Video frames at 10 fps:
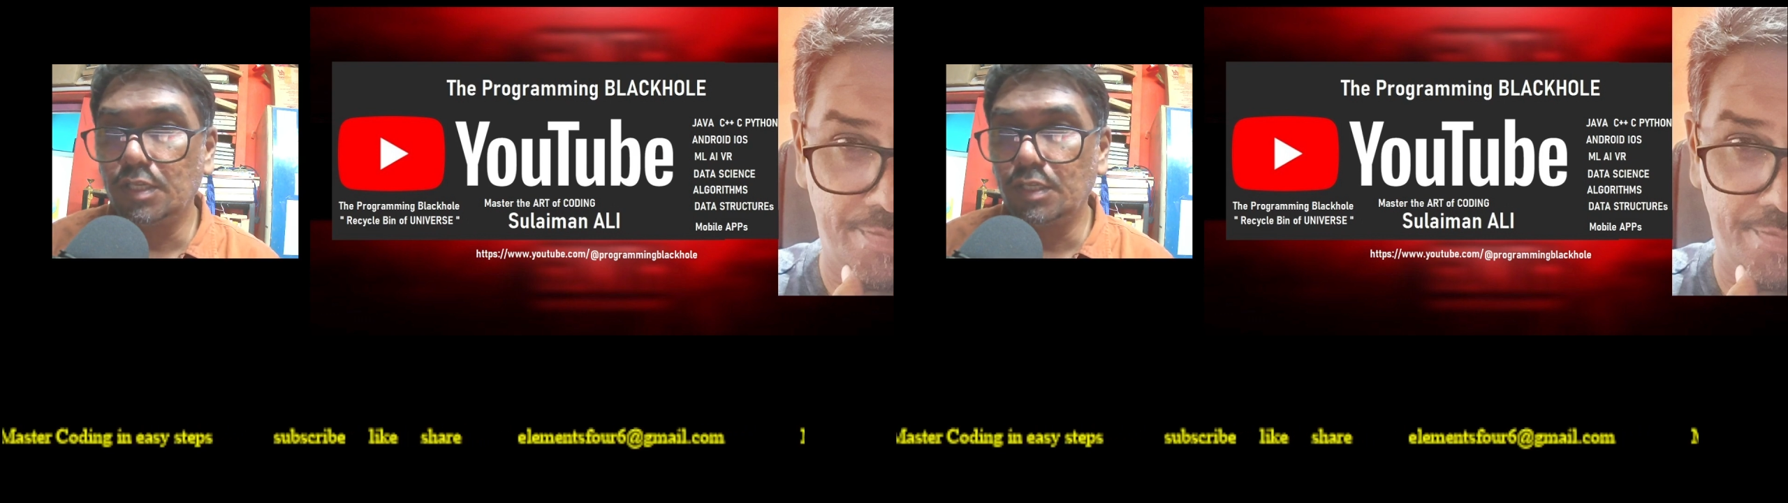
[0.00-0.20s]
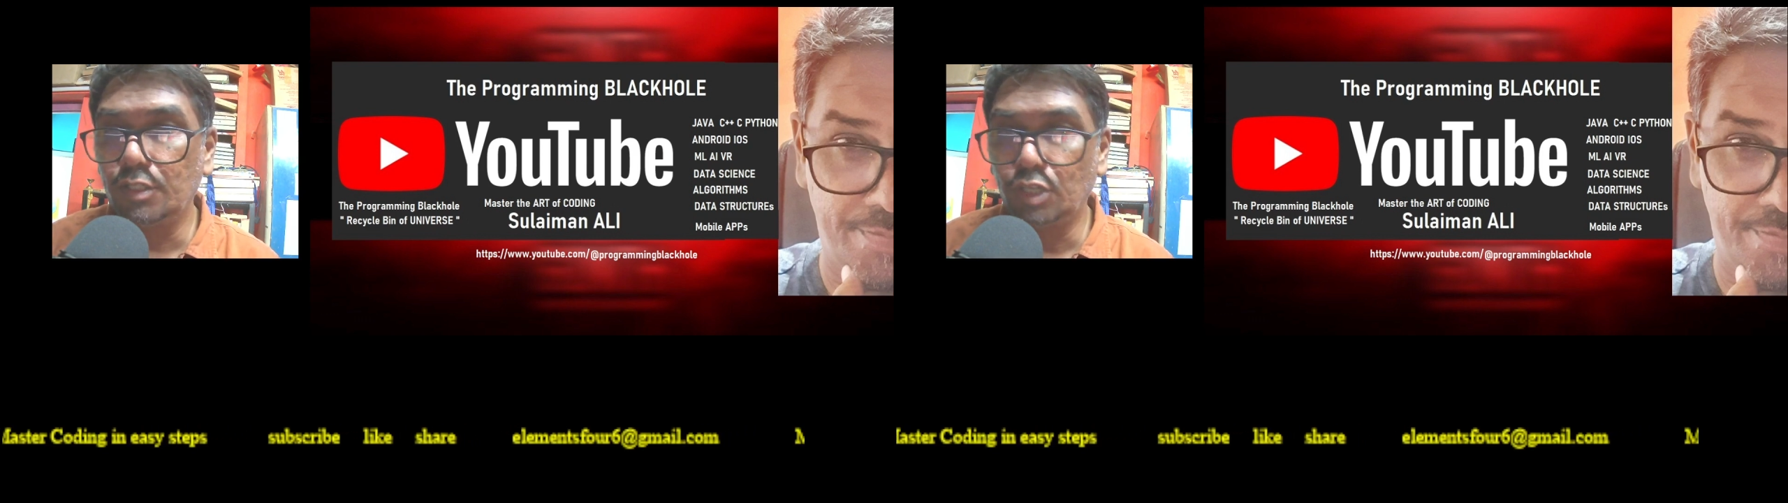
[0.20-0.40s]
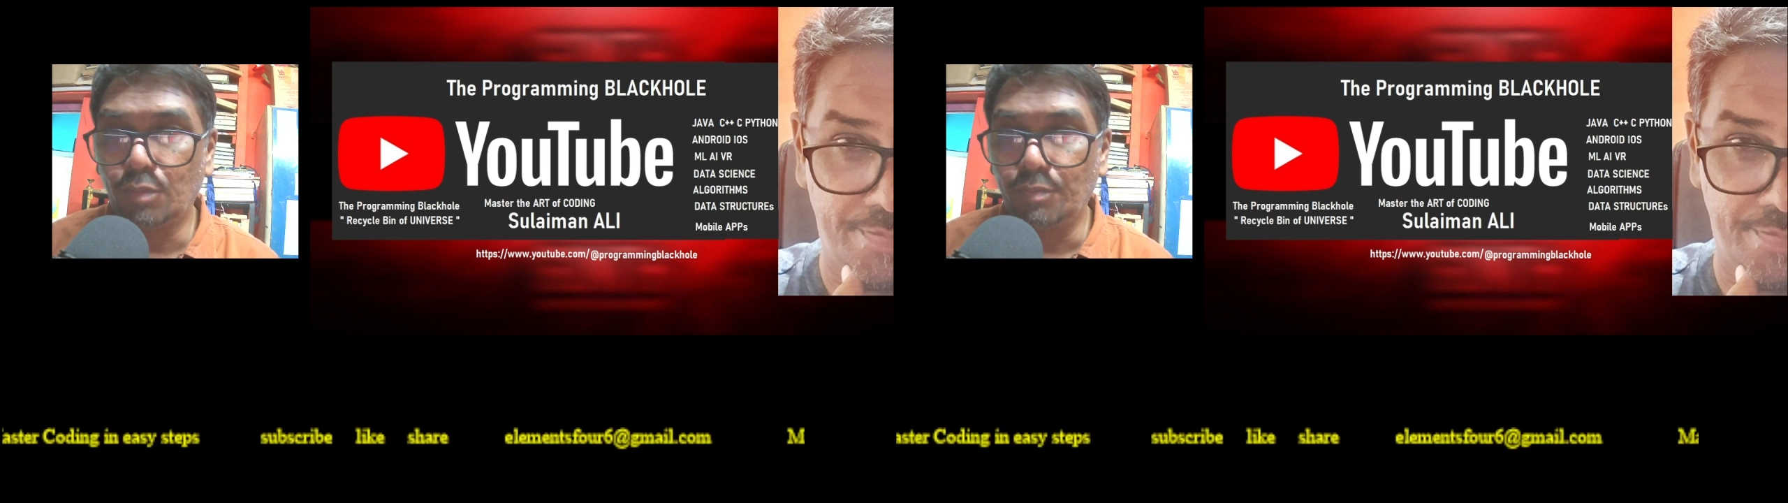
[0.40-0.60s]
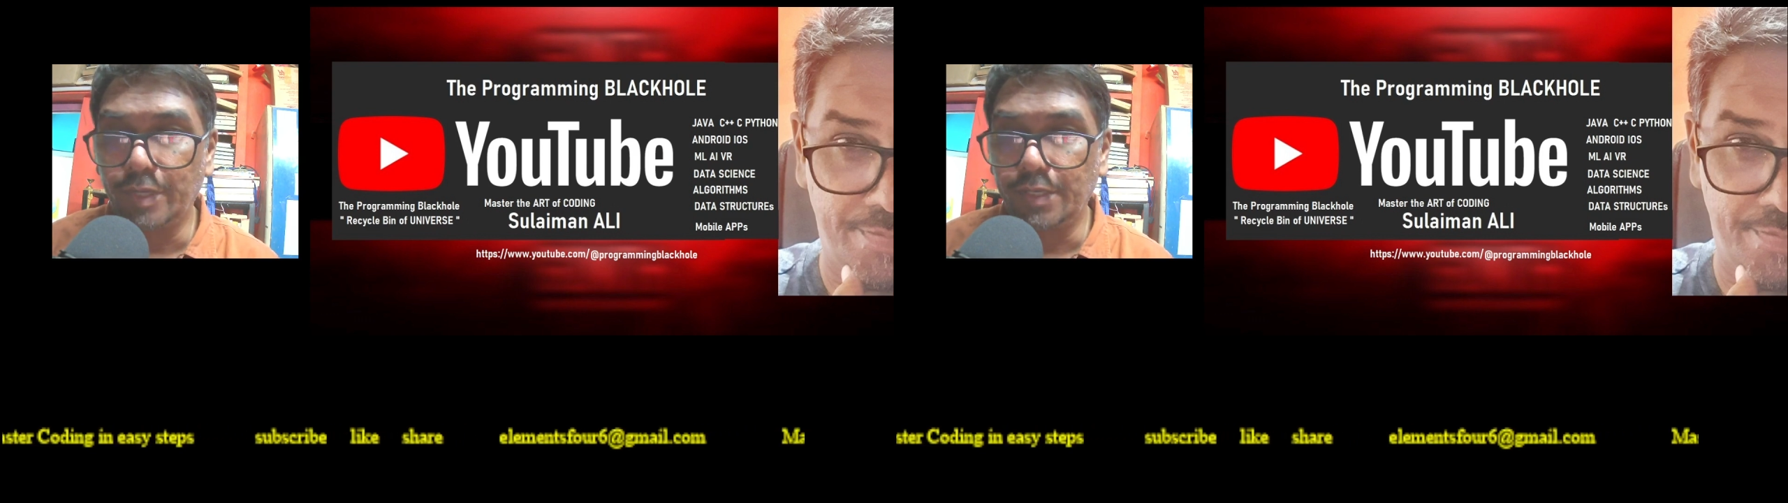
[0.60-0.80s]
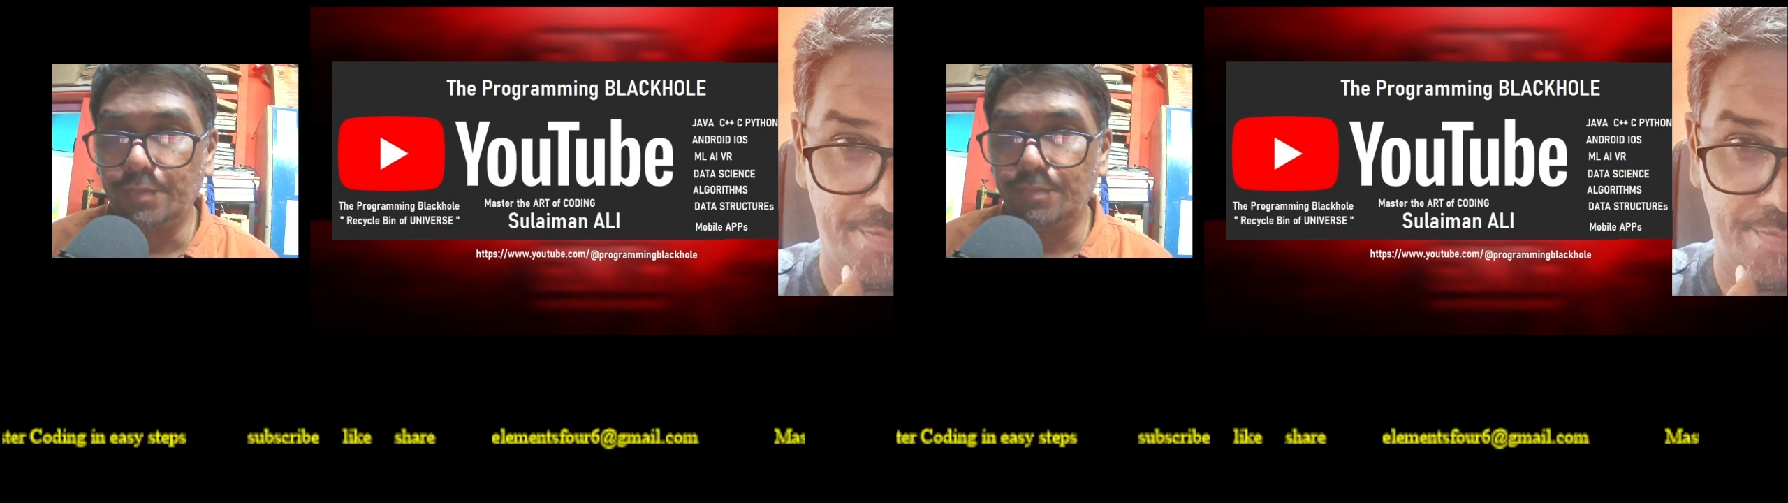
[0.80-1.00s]
topic
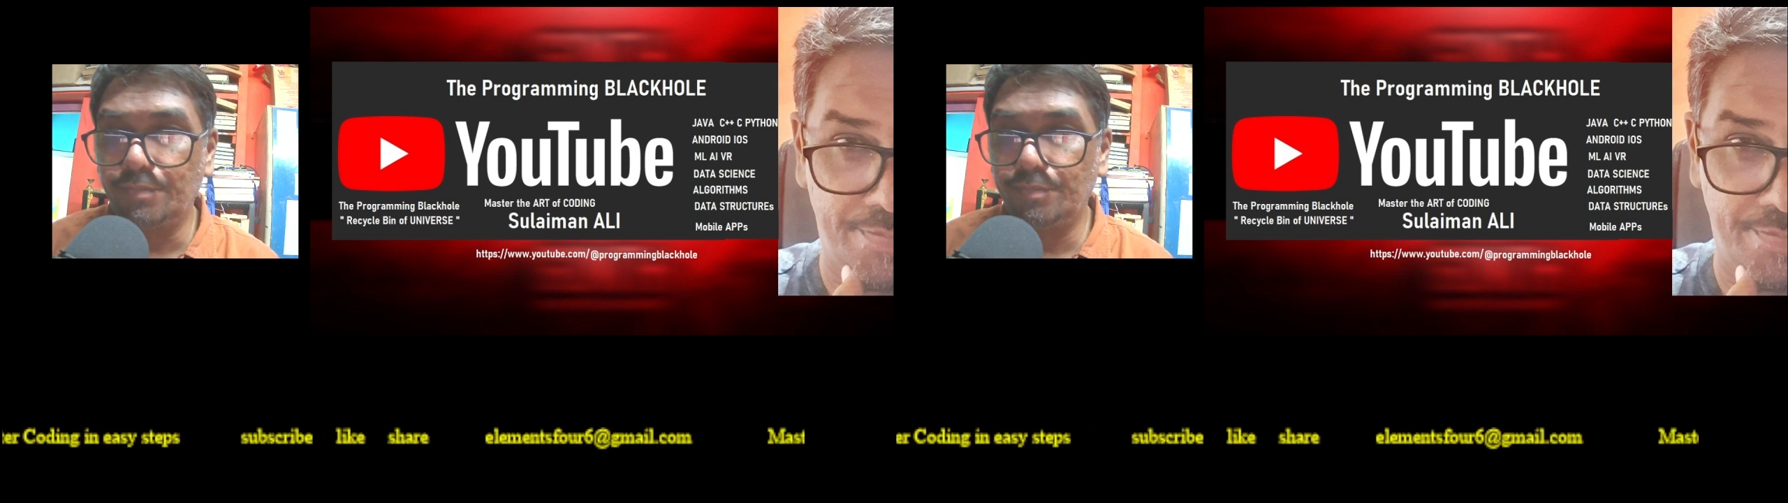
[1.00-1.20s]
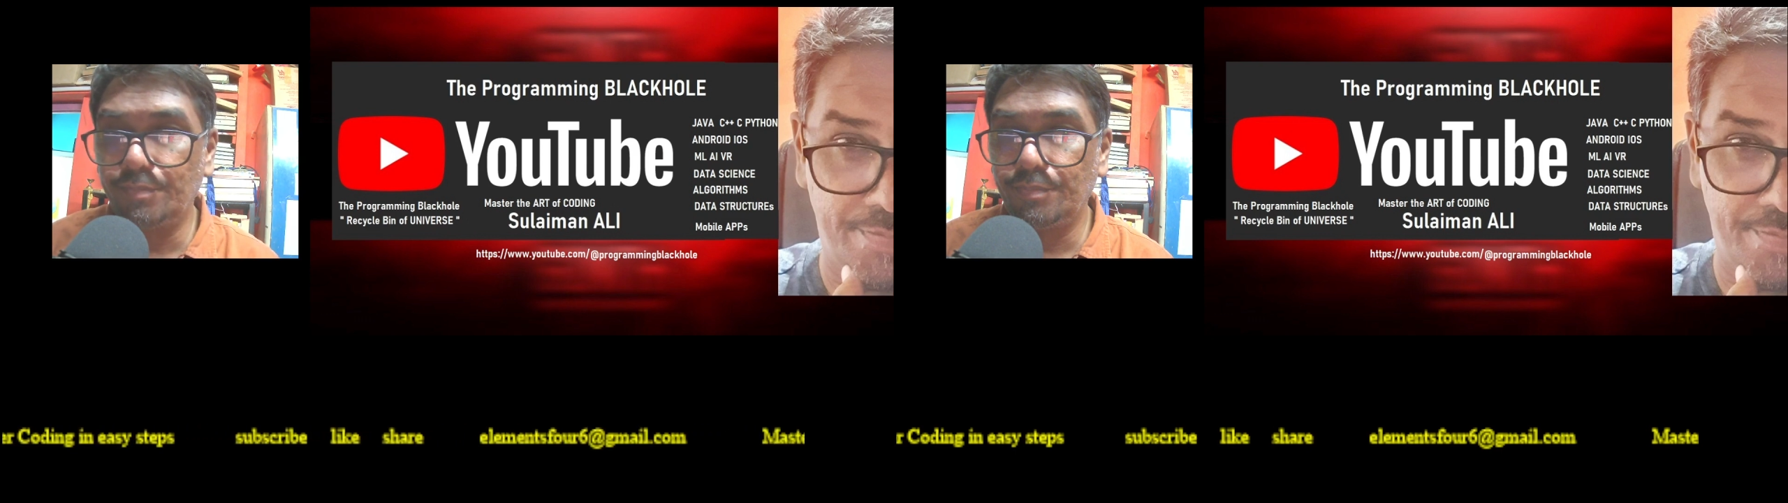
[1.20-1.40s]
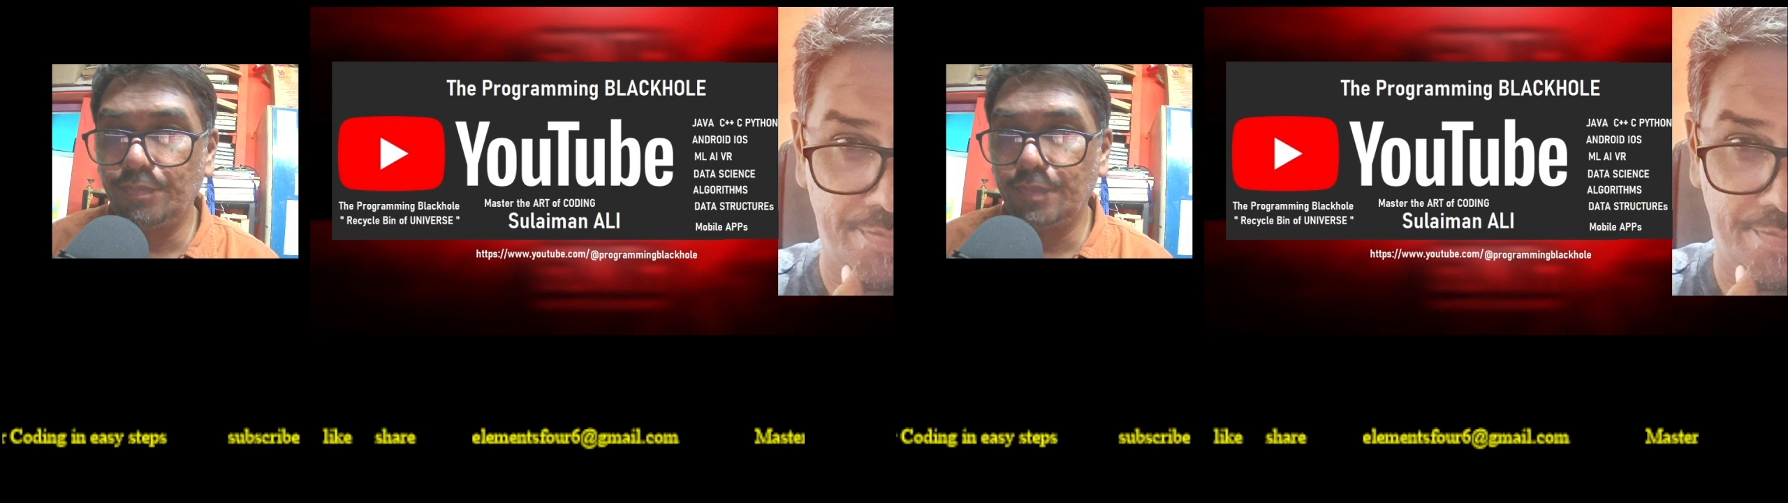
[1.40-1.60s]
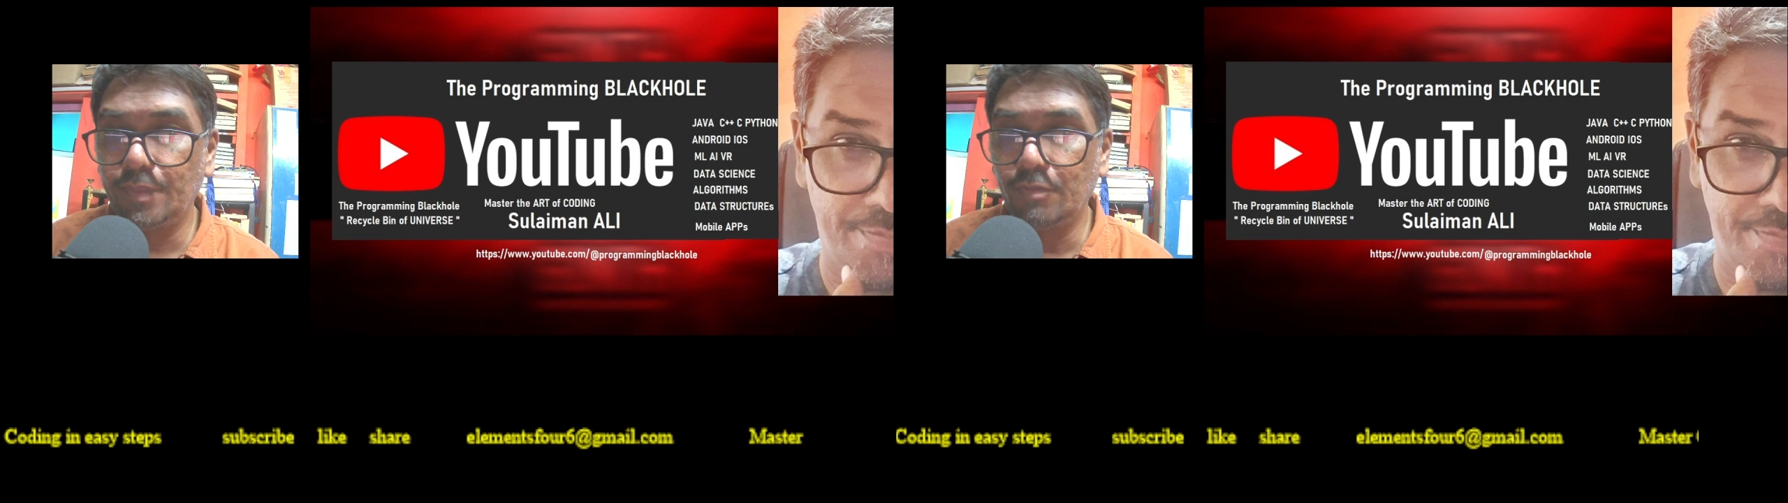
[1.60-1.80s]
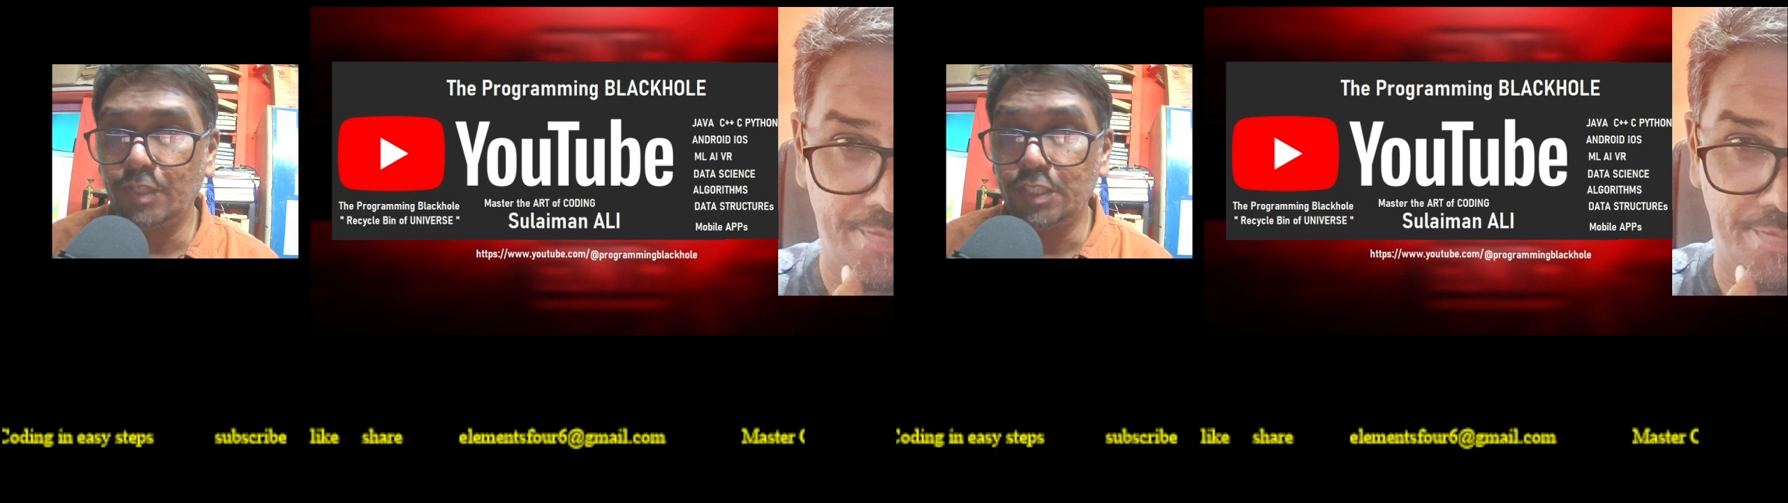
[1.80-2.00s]

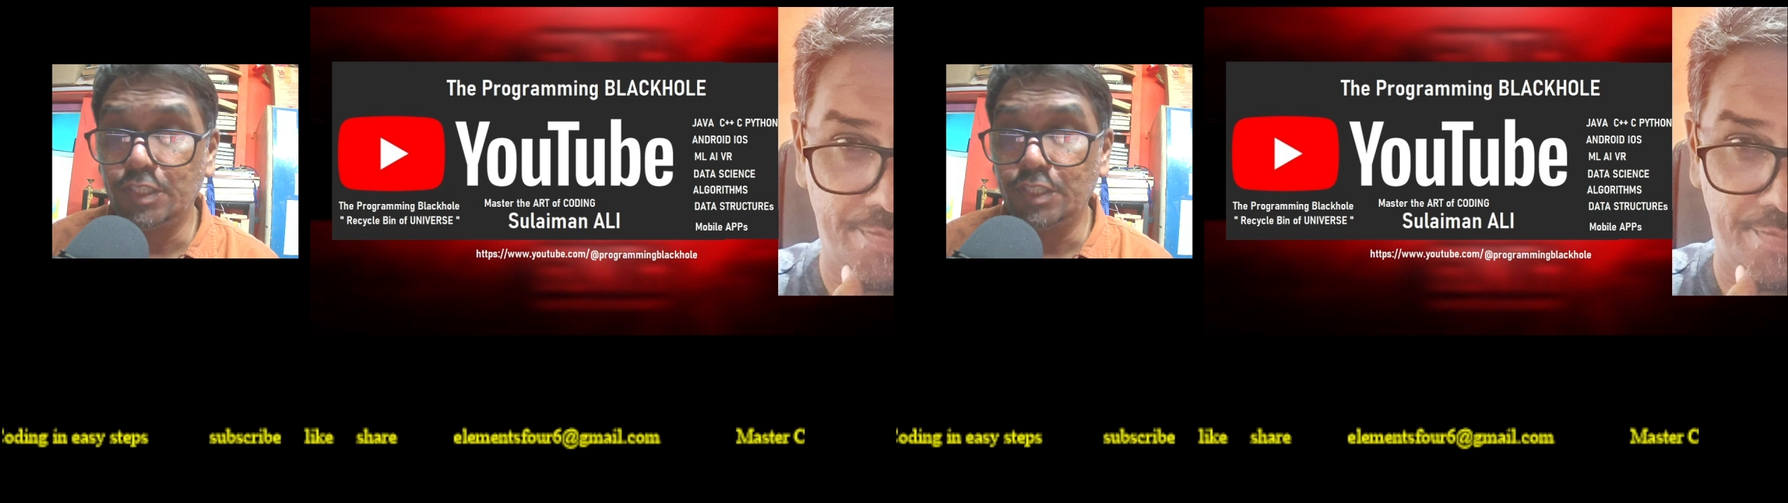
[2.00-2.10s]
will